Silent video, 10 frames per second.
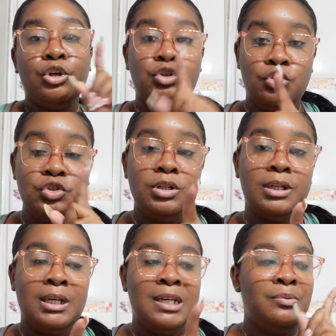
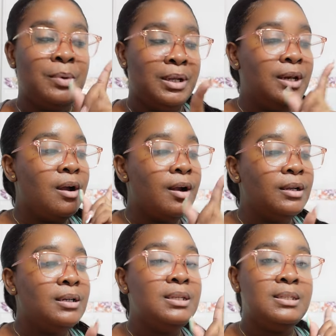Usually, when I order
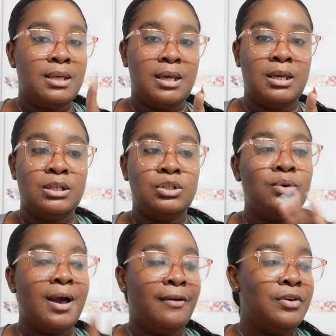these things, you
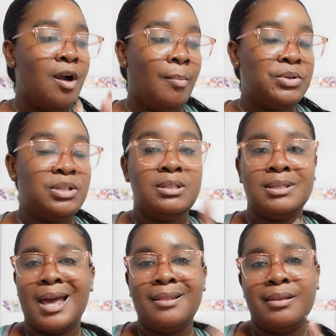have the option to
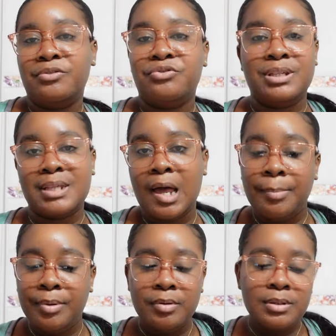get like free
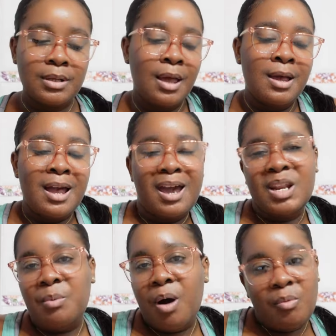samples, and
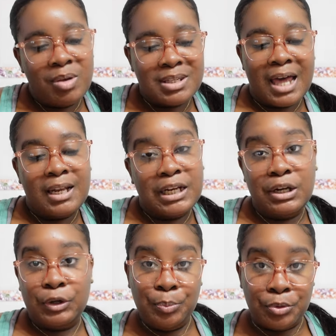they'll always get like
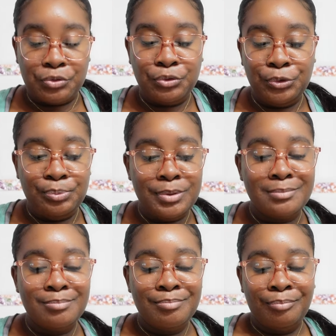local from.
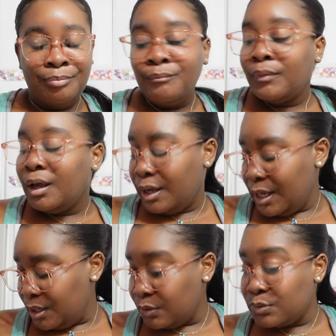I
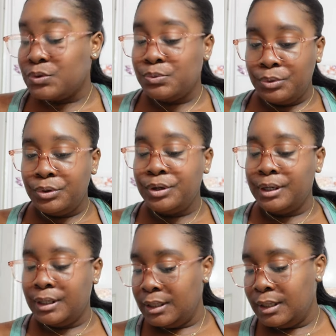could have
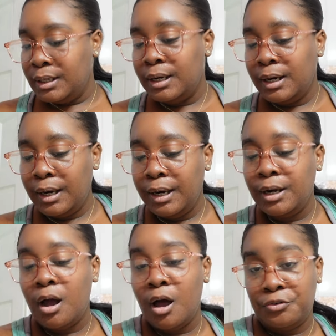sworn I
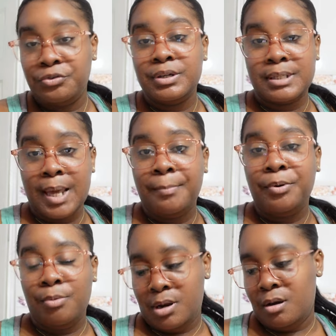got a free
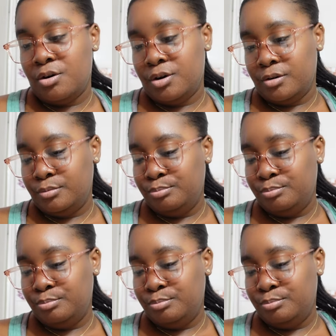sample with that order.